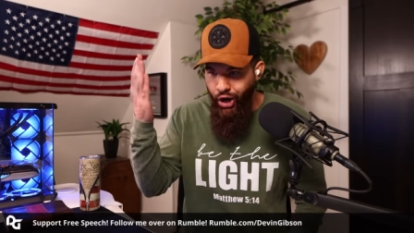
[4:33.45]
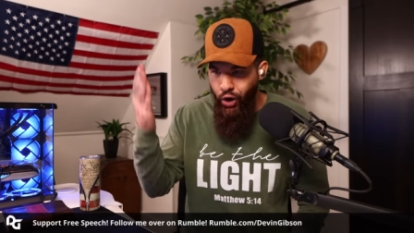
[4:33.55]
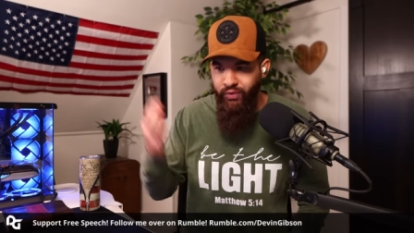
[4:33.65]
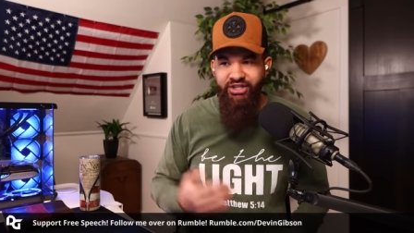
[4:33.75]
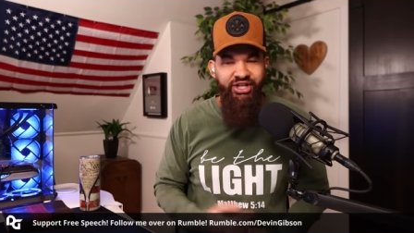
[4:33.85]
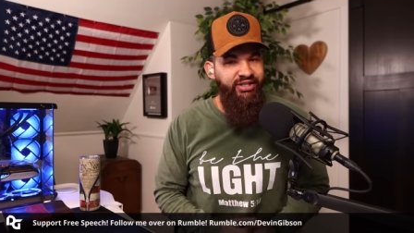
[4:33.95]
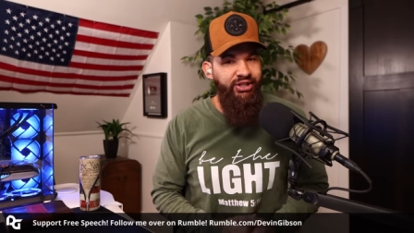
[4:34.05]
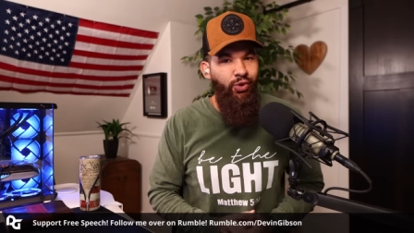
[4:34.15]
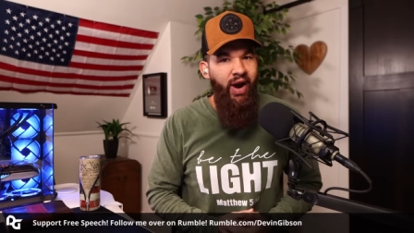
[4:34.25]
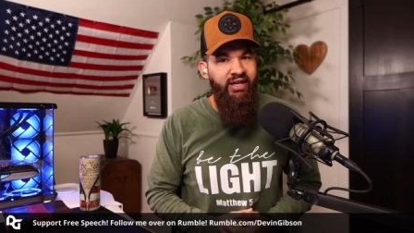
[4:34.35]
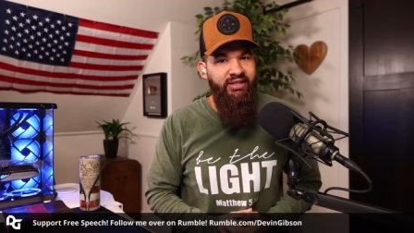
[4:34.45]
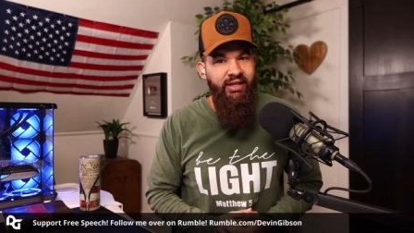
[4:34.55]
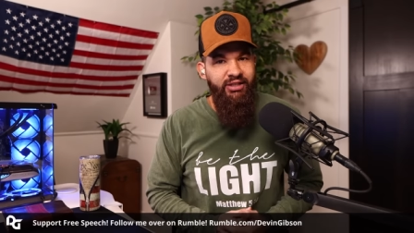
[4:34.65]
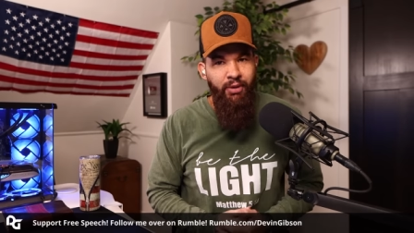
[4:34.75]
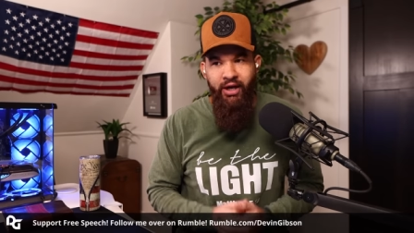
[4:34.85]
Only Jesus Christ
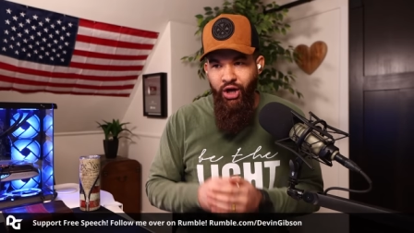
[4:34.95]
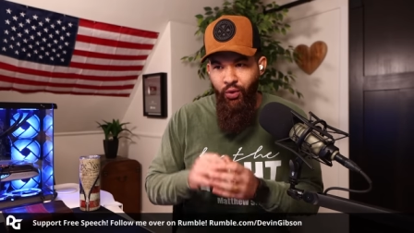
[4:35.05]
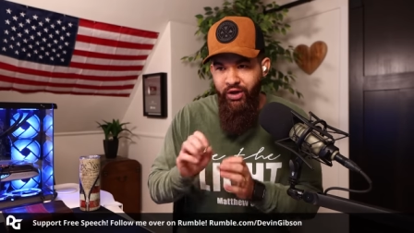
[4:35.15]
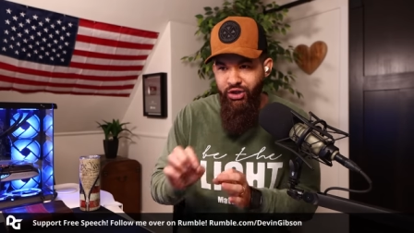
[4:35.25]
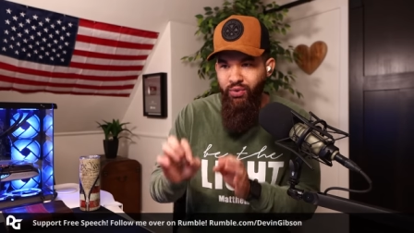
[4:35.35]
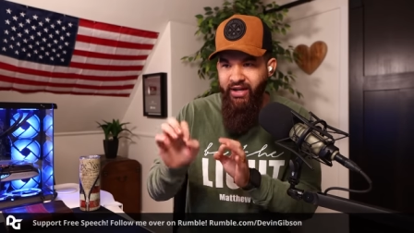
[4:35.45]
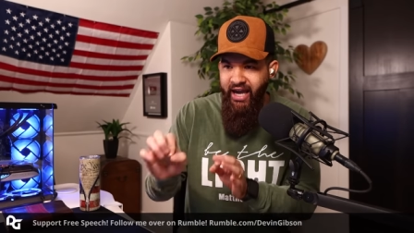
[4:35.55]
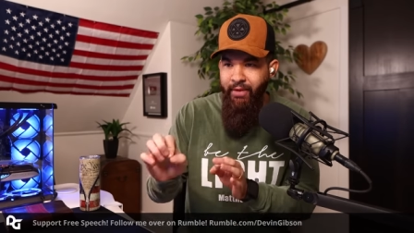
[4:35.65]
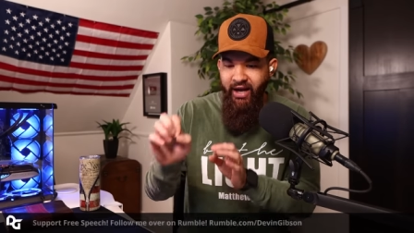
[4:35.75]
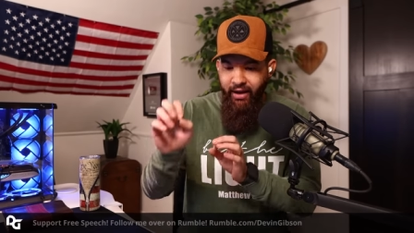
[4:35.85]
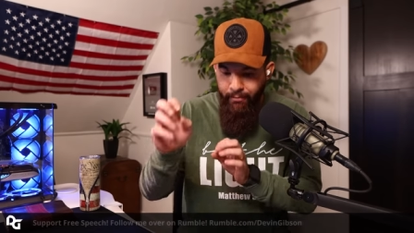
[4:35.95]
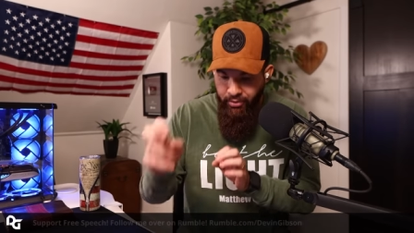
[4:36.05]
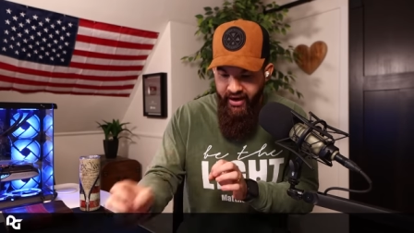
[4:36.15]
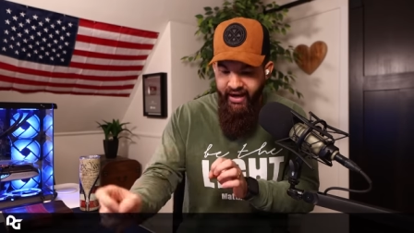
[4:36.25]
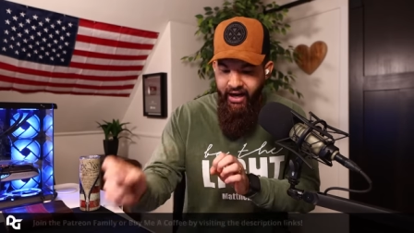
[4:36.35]
is. But when you keep
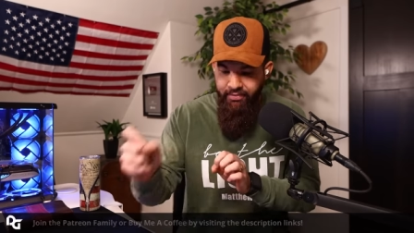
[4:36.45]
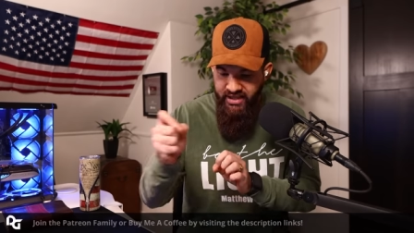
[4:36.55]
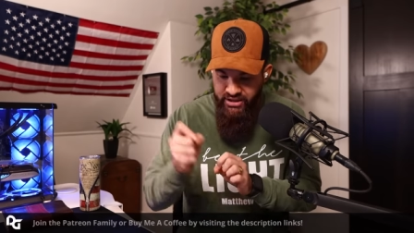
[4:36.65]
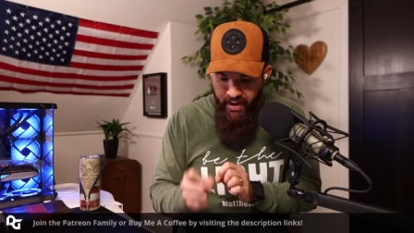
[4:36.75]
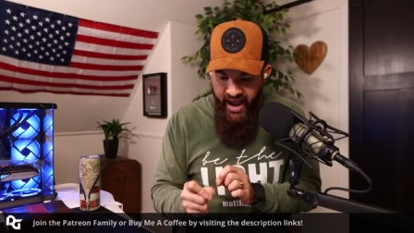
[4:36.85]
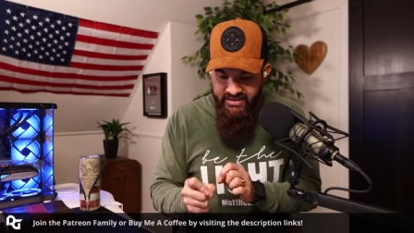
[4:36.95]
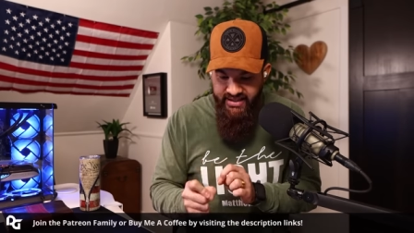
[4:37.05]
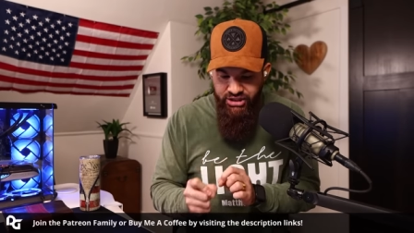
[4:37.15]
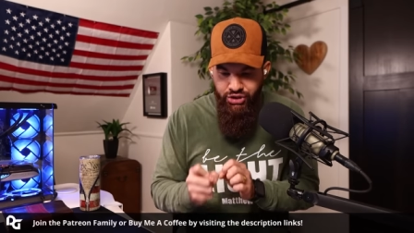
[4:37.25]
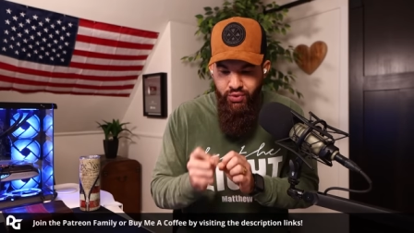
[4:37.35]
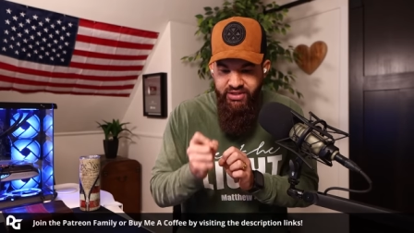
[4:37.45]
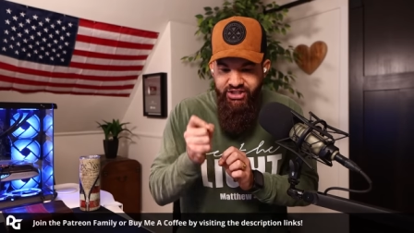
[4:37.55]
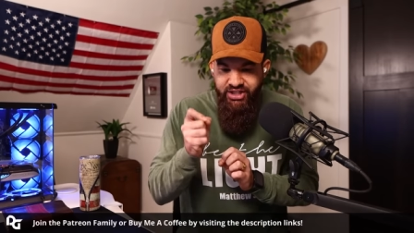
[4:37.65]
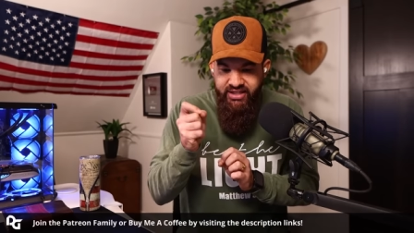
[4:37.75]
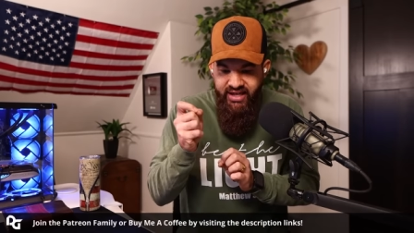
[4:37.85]
bringing up these past issues
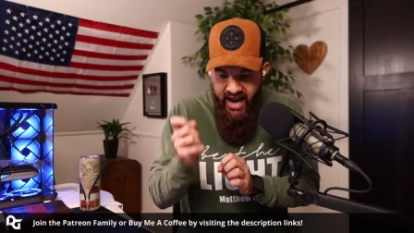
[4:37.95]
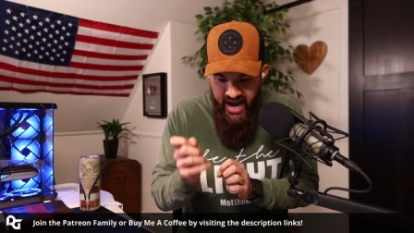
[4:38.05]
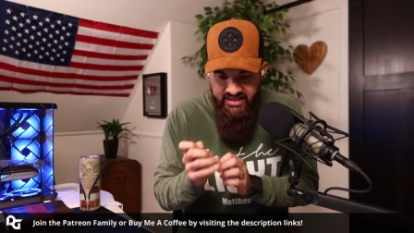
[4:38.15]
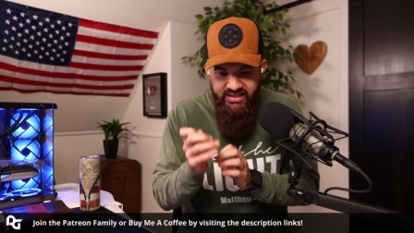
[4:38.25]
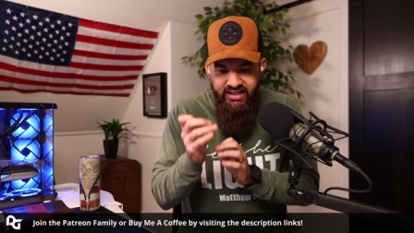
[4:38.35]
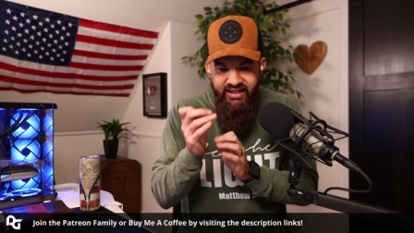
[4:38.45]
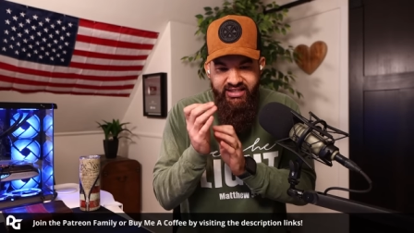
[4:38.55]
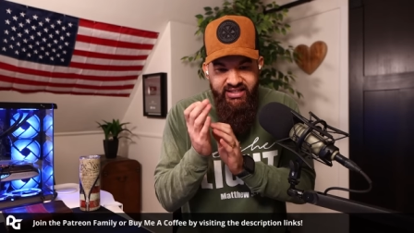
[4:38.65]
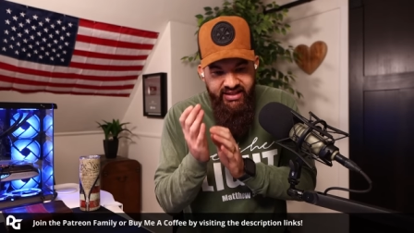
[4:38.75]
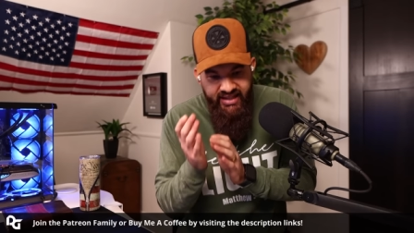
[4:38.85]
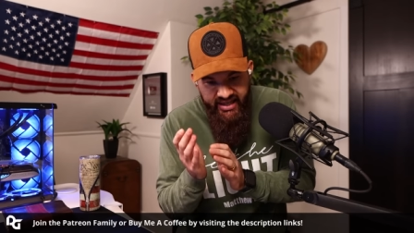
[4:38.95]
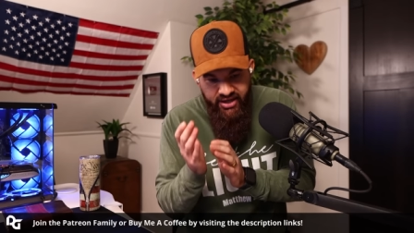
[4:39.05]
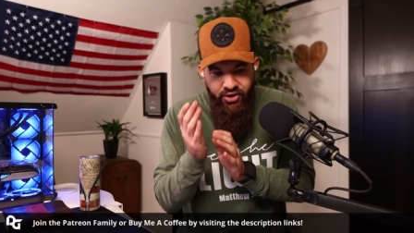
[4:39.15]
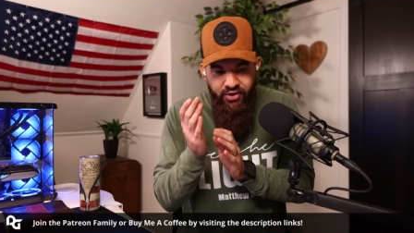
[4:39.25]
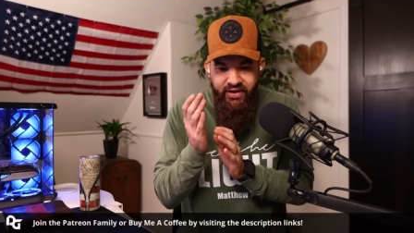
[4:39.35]
and just constantly just
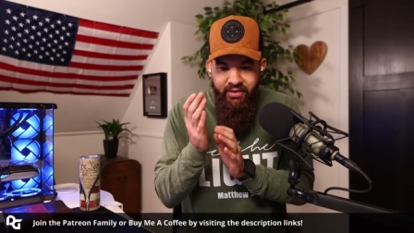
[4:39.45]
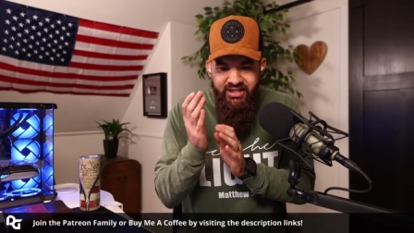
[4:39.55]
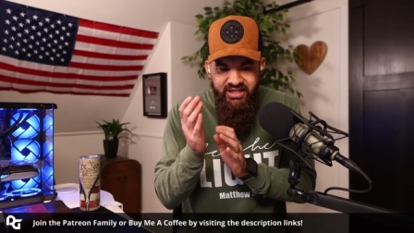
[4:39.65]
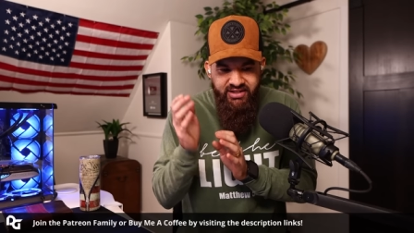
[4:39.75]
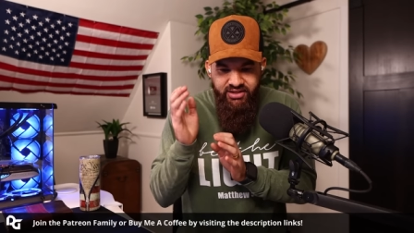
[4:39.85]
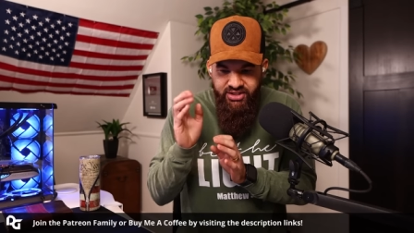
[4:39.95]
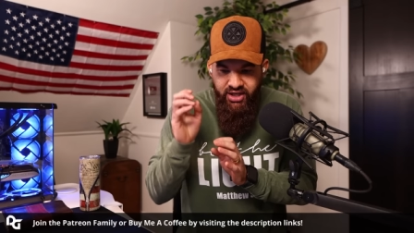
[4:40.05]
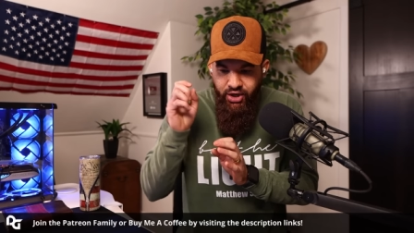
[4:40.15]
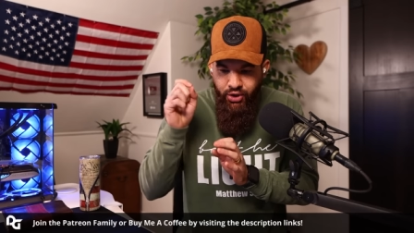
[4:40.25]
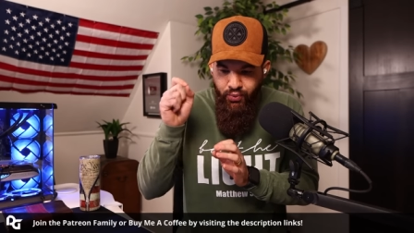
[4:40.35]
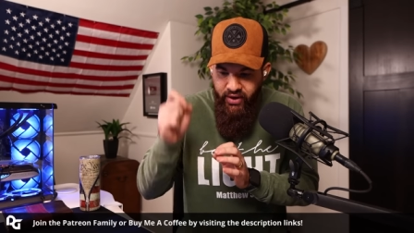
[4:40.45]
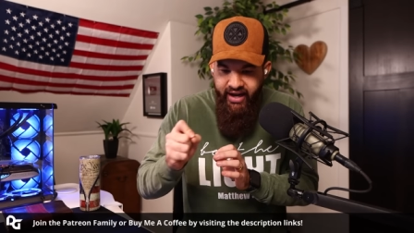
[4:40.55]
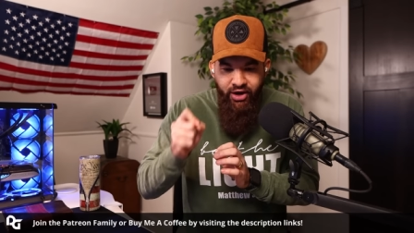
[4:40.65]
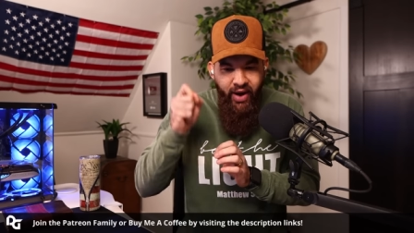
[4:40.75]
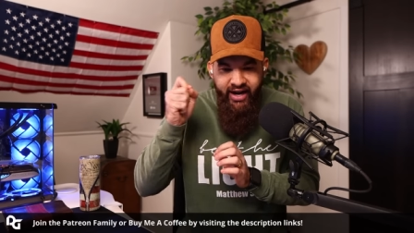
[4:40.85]
leaning on them and just just
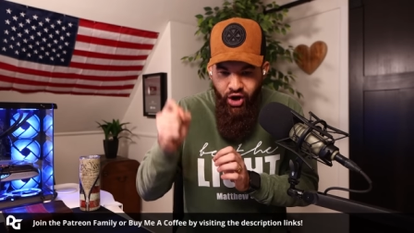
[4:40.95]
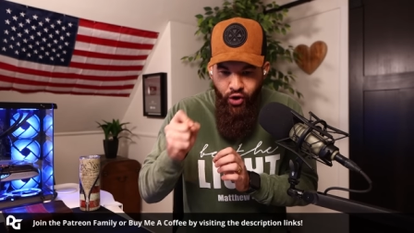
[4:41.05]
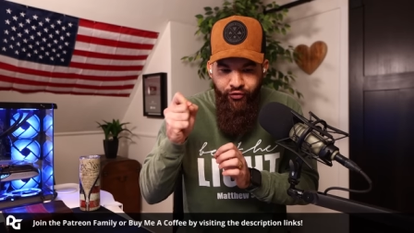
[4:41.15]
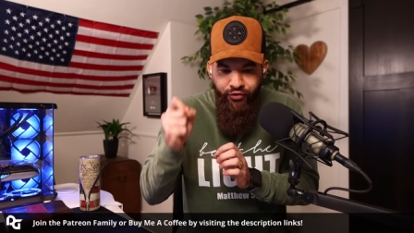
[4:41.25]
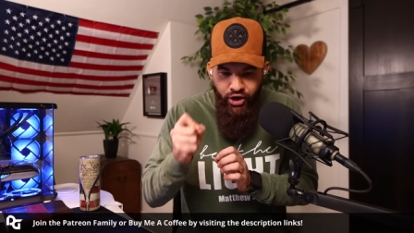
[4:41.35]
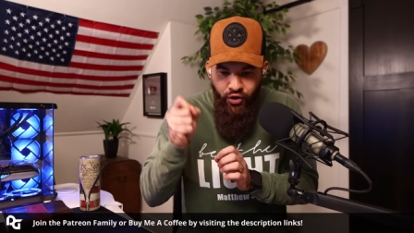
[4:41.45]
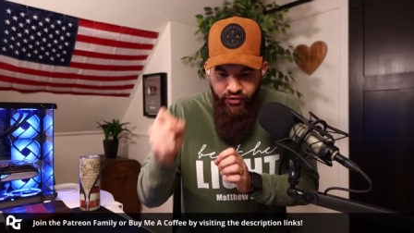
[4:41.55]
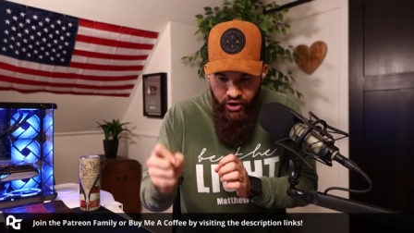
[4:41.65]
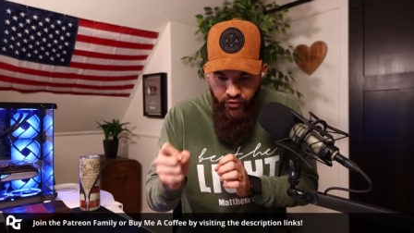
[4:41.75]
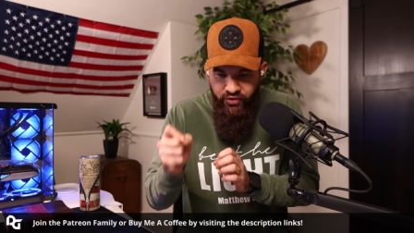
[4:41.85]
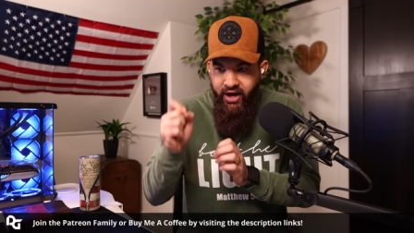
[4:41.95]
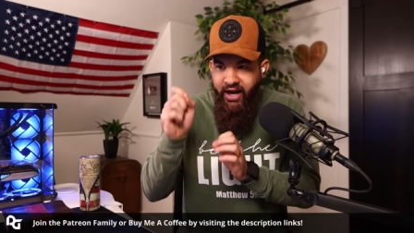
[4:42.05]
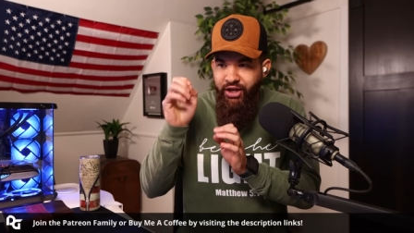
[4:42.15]
reiterating over and over and over,